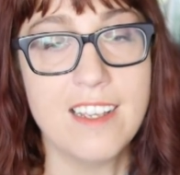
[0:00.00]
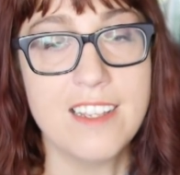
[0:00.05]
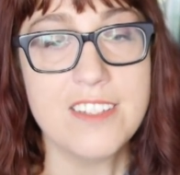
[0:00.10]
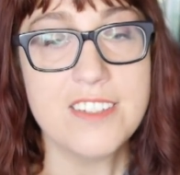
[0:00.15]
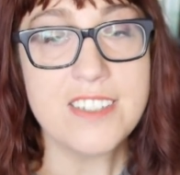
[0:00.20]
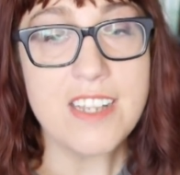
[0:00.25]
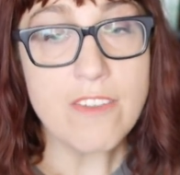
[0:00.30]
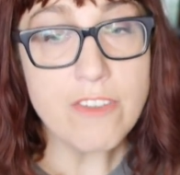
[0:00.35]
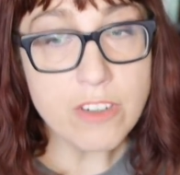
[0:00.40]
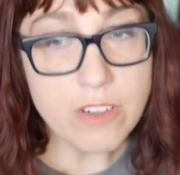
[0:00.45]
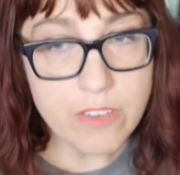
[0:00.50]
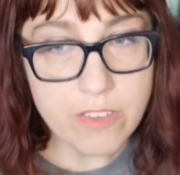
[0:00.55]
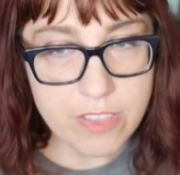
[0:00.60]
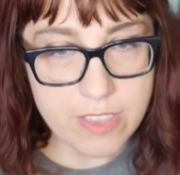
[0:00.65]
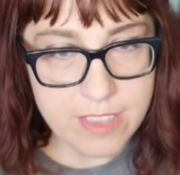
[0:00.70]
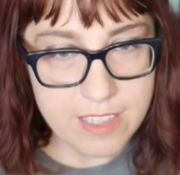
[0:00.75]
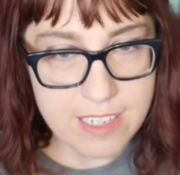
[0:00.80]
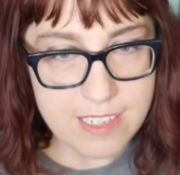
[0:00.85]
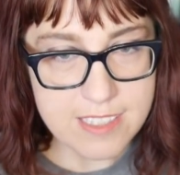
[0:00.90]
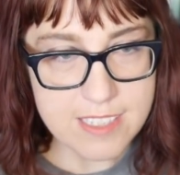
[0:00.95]
Several of the
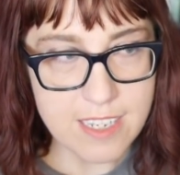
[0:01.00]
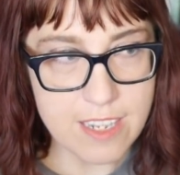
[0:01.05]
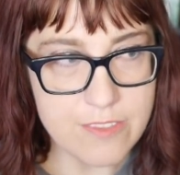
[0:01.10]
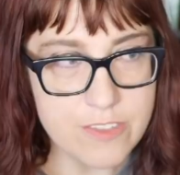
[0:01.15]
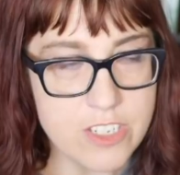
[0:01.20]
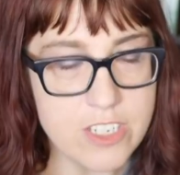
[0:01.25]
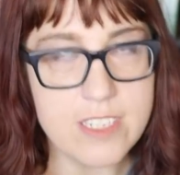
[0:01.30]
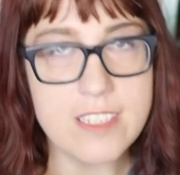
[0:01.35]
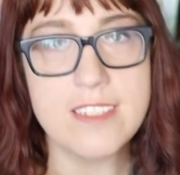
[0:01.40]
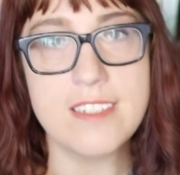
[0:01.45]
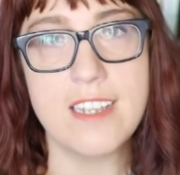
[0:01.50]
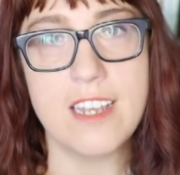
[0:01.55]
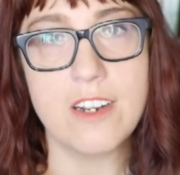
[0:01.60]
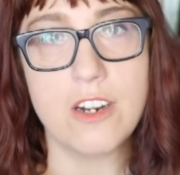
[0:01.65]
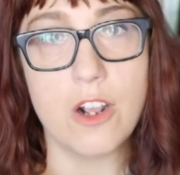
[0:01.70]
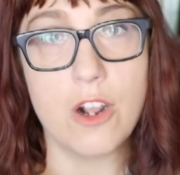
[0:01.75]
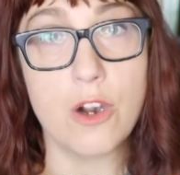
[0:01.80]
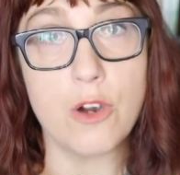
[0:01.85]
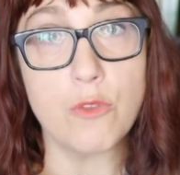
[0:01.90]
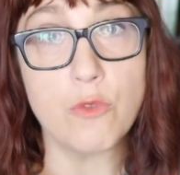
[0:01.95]
things I've just said
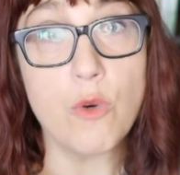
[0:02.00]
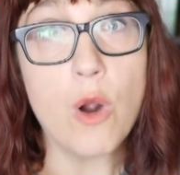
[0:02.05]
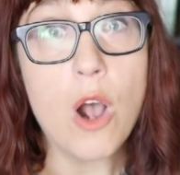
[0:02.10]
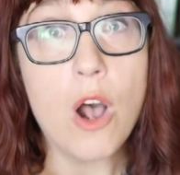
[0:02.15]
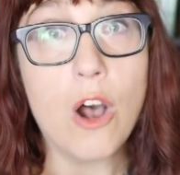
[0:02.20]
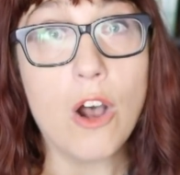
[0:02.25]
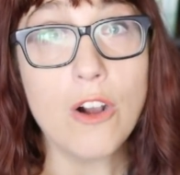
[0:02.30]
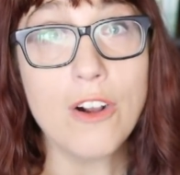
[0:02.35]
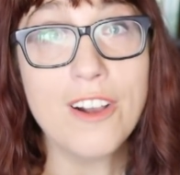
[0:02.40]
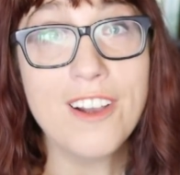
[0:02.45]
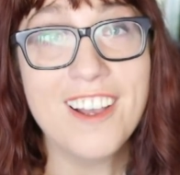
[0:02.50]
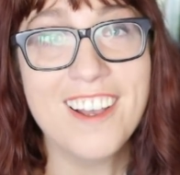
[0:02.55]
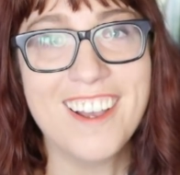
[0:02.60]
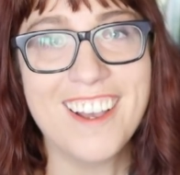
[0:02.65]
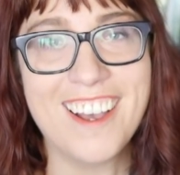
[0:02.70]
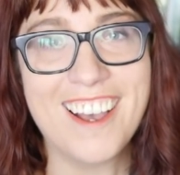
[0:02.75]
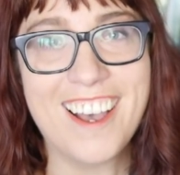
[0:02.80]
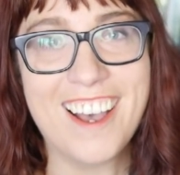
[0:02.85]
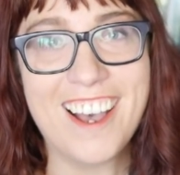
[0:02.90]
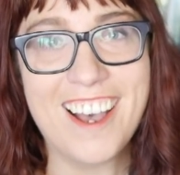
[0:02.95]
are wrong,
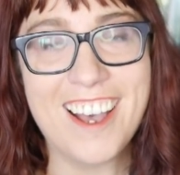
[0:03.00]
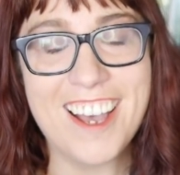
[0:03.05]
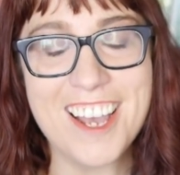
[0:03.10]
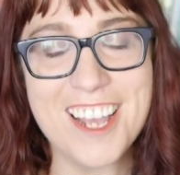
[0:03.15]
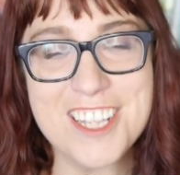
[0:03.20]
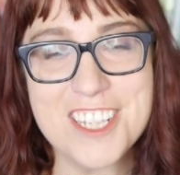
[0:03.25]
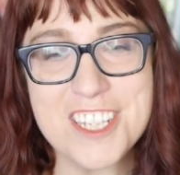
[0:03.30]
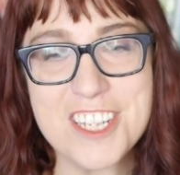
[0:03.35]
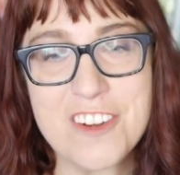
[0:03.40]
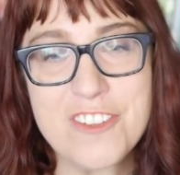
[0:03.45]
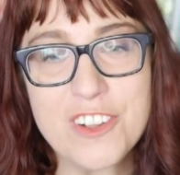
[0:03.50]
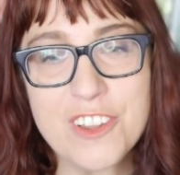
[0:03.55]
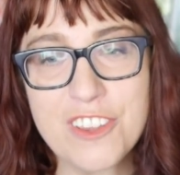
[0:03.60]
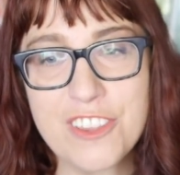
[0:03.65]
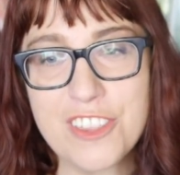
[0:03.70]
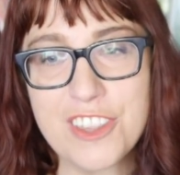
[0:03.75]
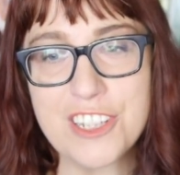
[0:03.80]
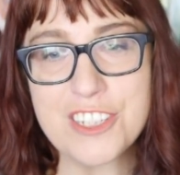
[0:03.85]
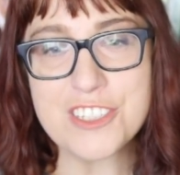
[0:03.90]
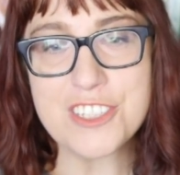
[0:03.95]
and several of
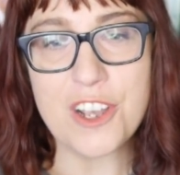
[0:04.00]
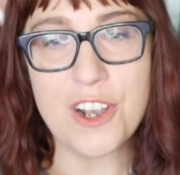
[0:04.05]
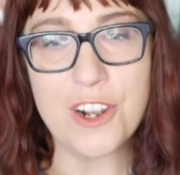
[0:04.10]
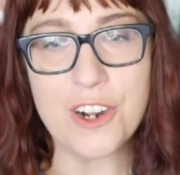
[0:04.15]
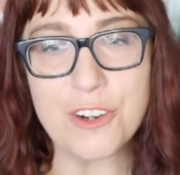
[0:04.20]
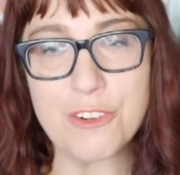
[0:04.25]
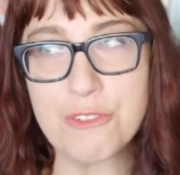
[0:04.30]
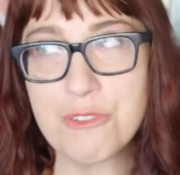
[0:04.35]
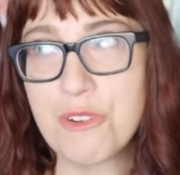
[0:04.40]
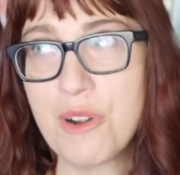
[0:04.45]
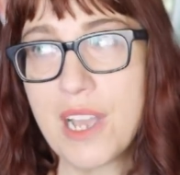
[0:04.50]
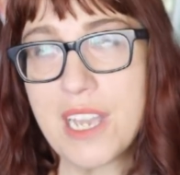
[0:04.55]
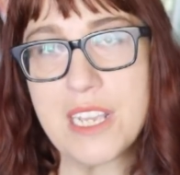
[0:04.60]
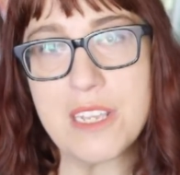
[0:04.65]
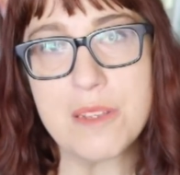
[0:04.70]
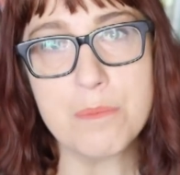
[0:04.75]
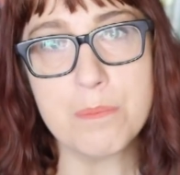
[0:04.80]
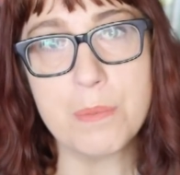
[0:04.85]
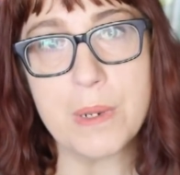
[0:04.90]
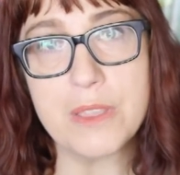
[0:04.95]
the things are
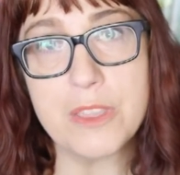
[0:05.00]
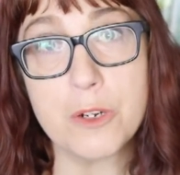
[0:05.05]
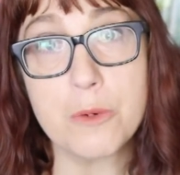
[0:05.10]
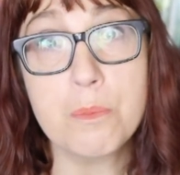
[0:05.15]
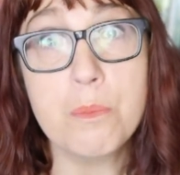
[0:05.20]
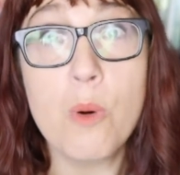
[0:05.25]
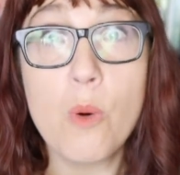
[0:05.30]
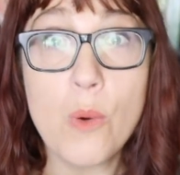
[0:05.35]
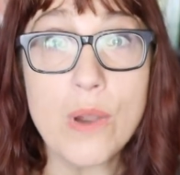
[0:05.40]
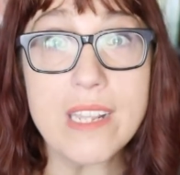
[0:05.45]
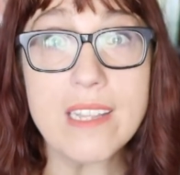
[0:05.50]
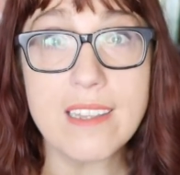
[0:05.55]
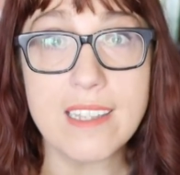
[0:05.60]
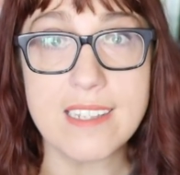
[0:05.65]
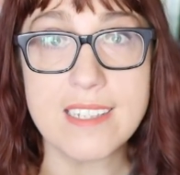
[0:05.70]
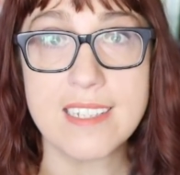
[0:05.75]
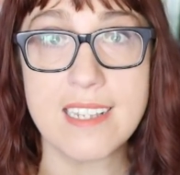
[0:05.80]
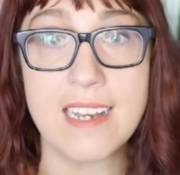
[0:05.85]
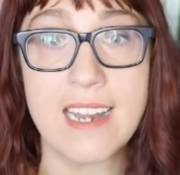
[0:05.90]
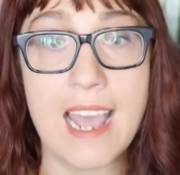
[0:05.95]
right, but they're
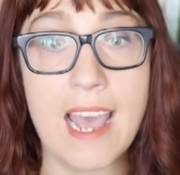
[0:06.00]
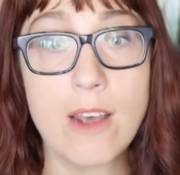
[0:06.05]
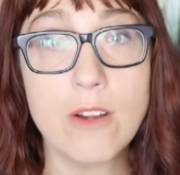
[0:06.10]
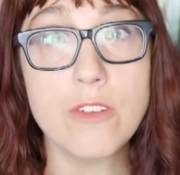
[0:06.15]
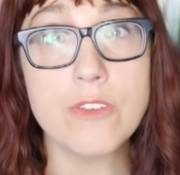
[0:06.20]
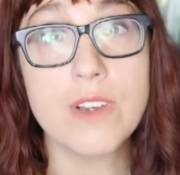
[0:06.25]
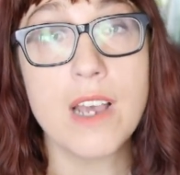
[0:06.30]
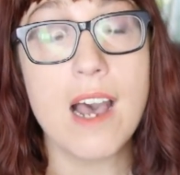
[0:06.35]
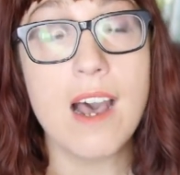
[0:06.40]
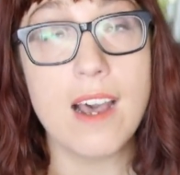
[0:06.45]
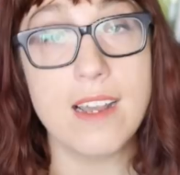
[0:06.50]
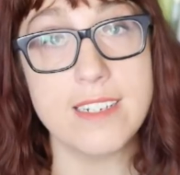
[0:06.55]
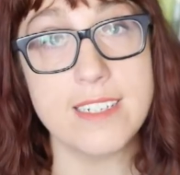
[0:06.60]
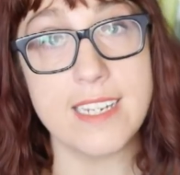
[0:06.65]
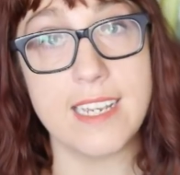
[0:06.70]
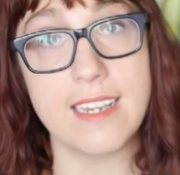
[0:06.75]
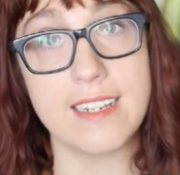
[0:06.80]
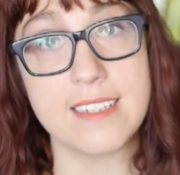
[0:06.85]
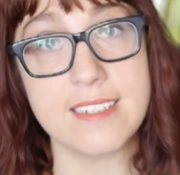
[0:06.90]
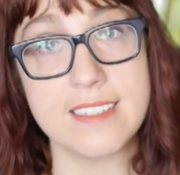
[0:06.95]
pointless and out of
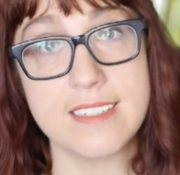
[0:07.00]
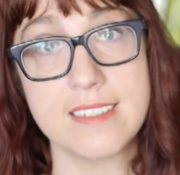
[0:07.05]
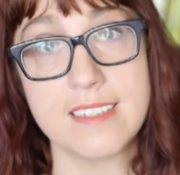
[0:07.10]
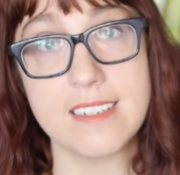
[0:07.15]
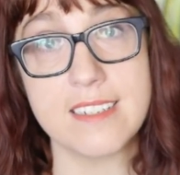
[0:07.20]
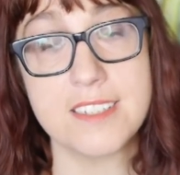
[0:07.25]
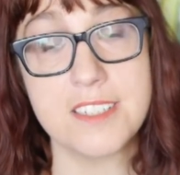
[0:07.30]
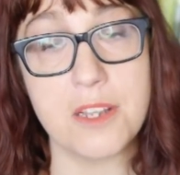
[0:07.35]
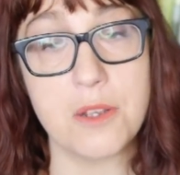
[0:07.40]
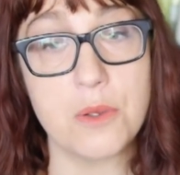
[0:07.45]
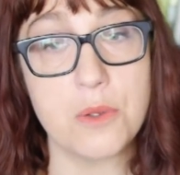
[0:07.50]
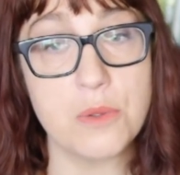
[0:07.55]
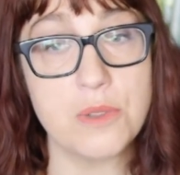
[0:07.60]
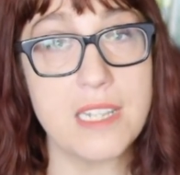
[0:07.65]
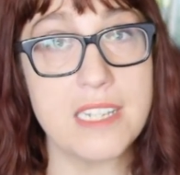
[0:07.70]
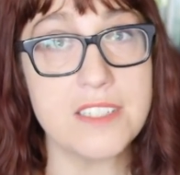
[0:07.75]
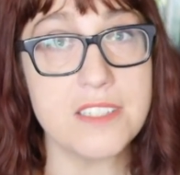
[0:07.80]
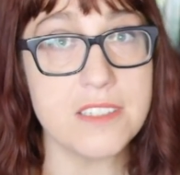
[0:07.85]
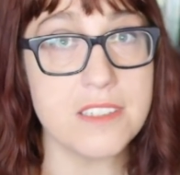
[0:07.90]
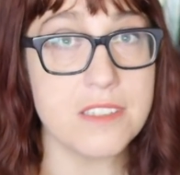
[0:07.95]
context. So
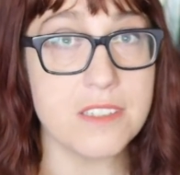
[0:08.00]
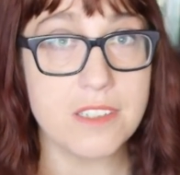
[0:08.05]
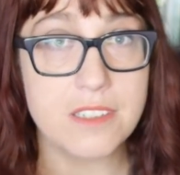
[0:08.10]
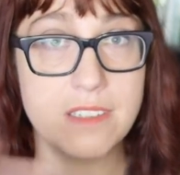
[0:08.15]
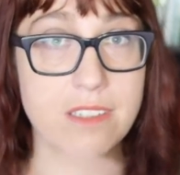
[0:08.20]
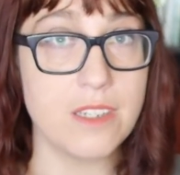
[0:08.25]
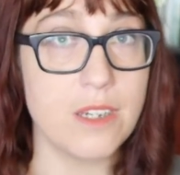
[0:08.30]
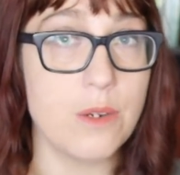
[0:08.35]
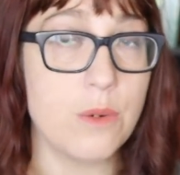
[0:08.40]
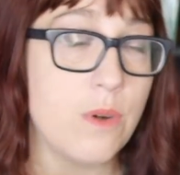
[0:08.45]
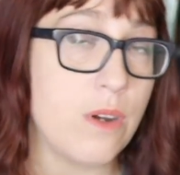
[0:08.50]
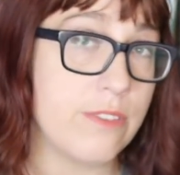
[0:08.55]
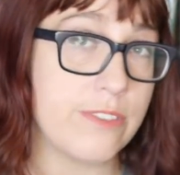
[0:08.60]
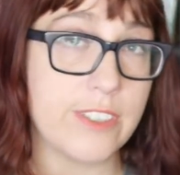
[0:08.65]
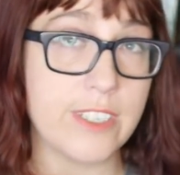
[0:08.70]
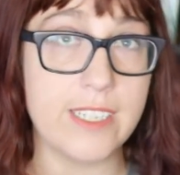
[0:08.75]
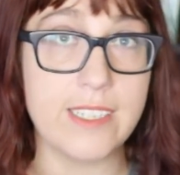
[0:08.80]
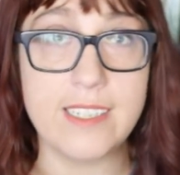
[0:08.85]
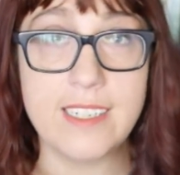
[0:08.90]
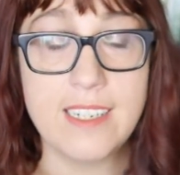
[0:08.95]
let's go
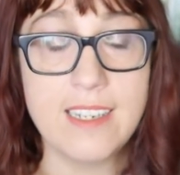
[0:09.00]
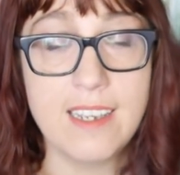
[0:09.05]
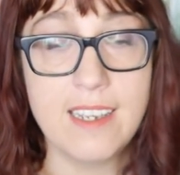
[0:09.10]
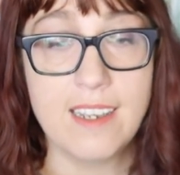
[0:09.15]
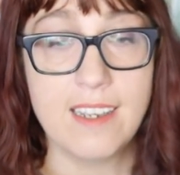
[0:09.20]
over it.